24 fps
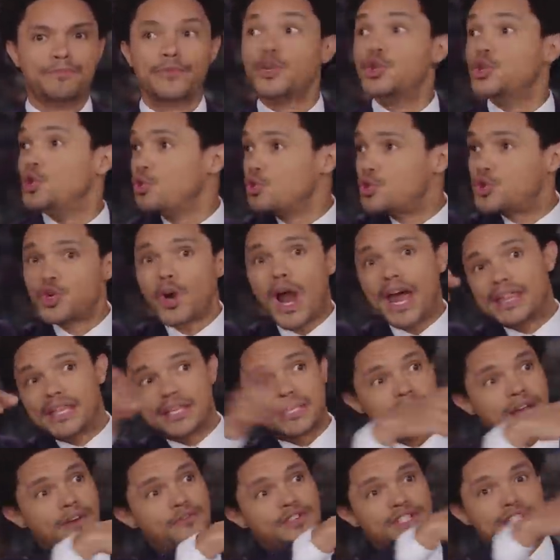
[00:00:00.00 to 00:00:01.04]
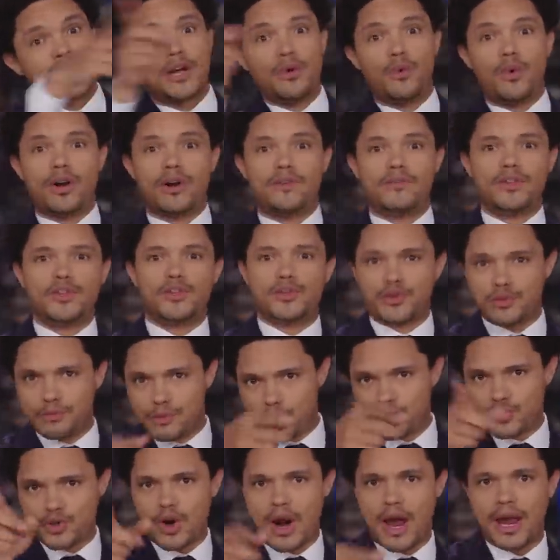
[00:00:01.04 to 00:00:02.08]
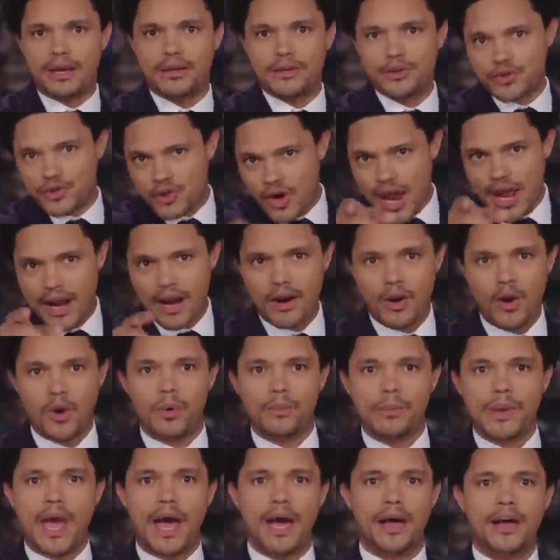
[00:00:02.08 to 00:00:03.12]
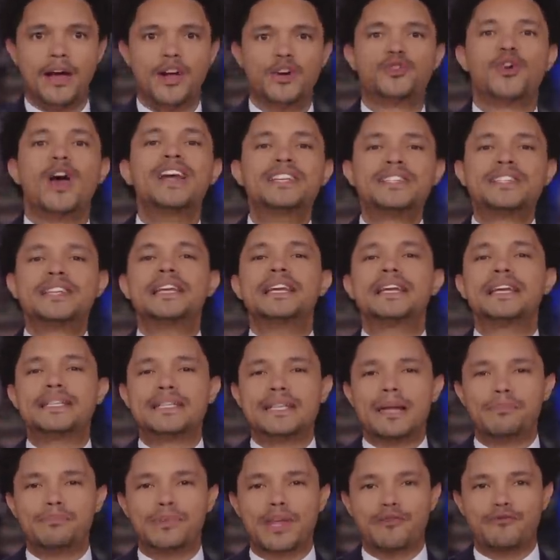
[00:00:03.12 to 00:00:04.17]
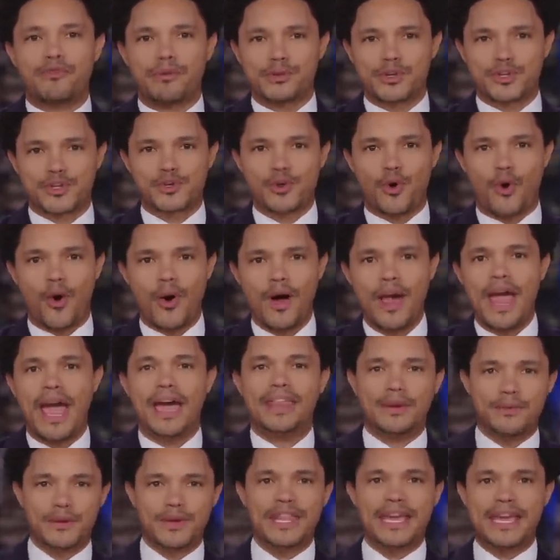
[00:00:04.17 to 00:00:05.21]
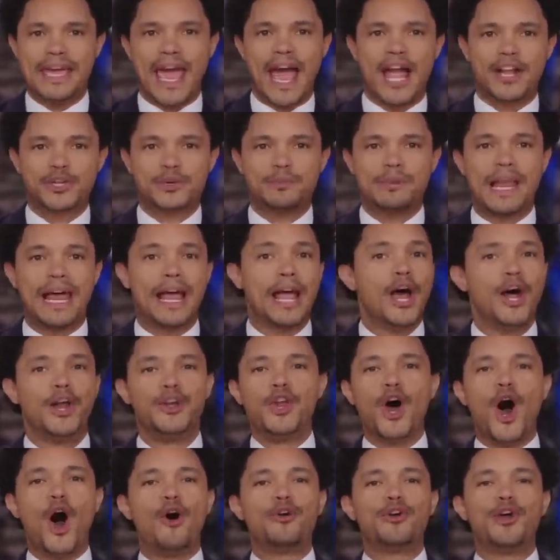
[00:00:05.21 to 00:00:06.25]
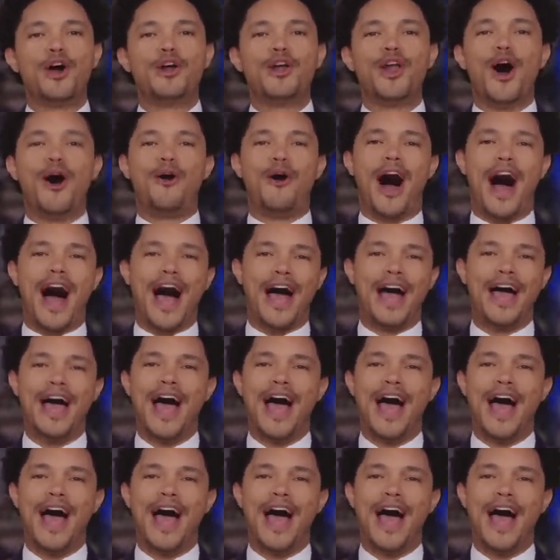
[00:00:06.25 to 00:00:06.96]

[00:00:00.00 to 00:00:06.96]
You tried this. Every single one of you in this room, you tried. You try it at home. Yeah. Try stealing something from the store, and then when they catch you, be like, no, no, no. I,